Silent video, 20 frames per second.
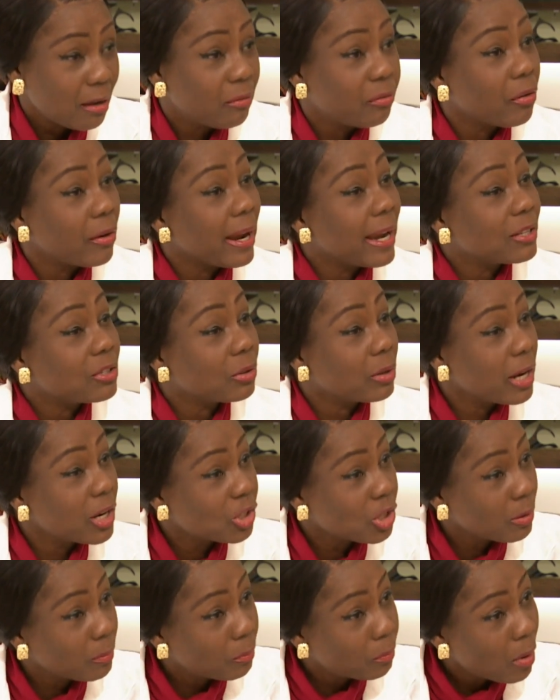For
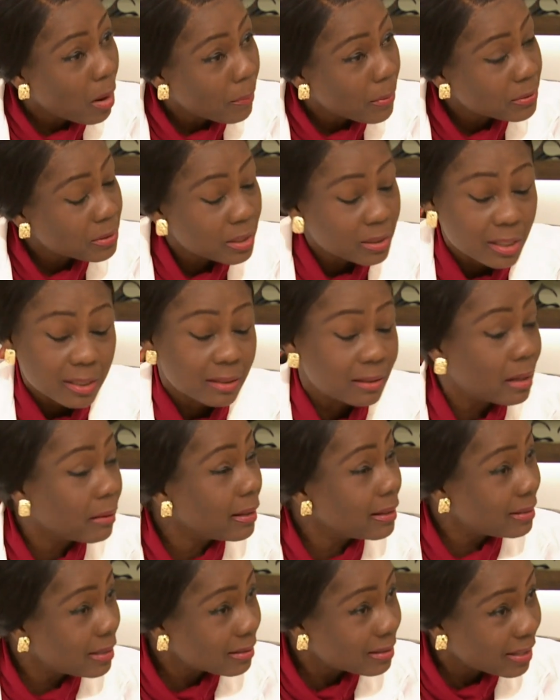education purposes. It's not
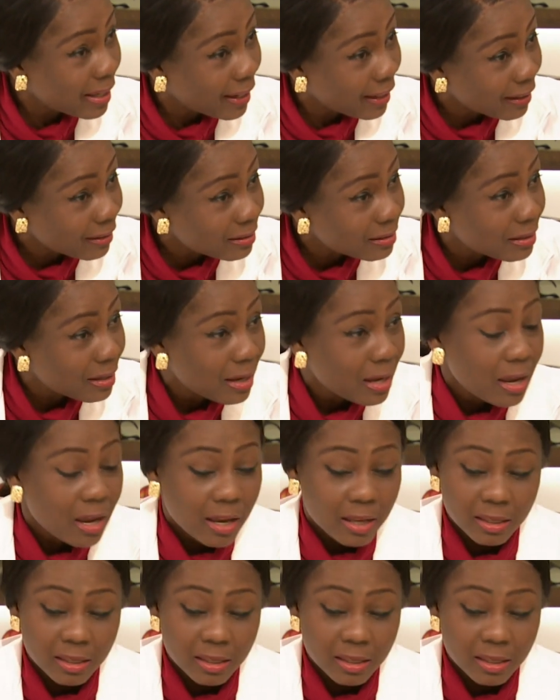a disease. No.